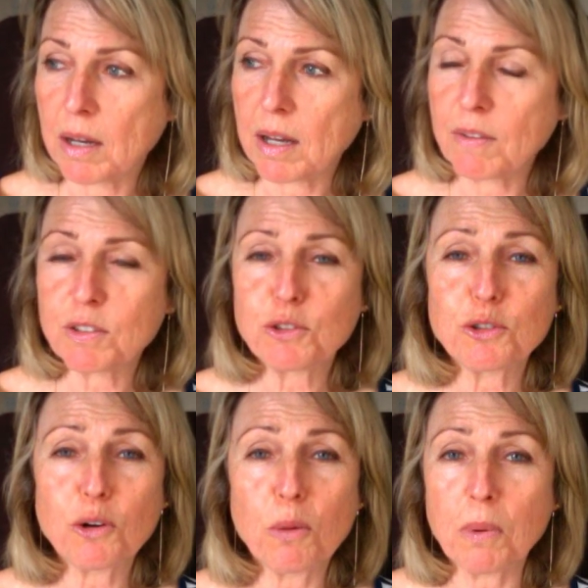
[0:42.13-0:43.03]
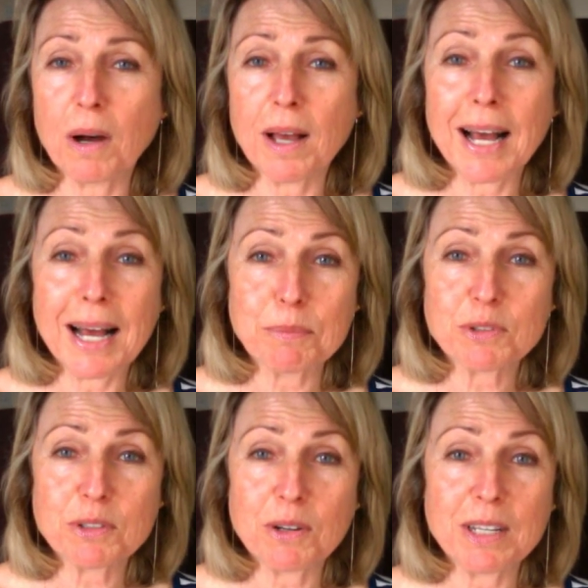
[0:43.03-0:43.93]
I have a job I
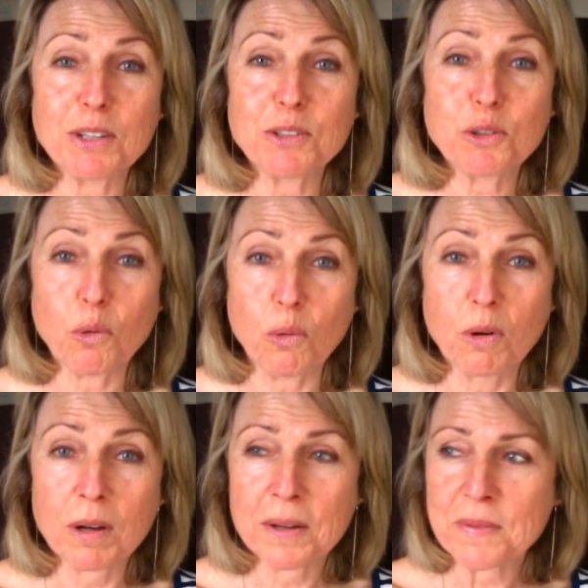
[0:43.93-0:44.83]
absolutely adore.